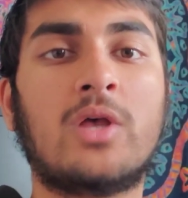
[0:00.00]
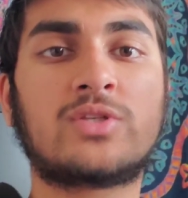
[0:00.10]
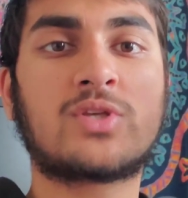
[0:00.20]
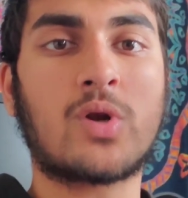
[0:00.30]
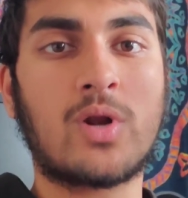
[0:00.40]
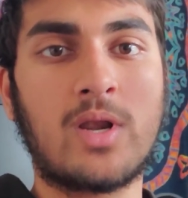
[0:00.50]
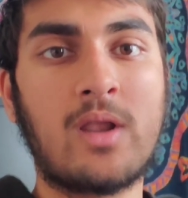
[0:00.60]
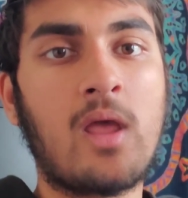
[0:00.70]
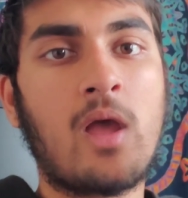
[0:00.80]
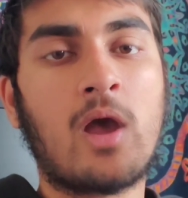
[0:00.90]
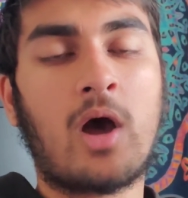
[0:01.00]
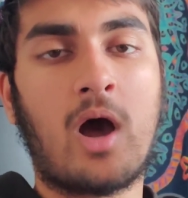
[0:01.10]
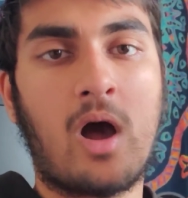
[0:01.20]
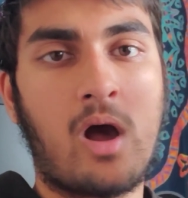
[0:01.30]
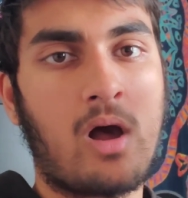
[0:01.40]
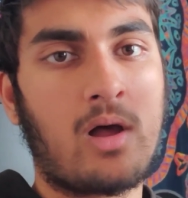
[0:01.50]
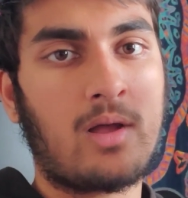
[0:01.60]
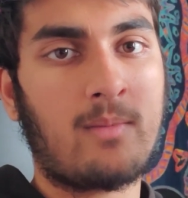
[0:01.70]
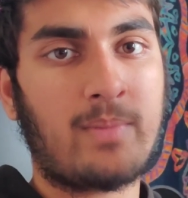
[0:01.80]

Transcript: certain uh,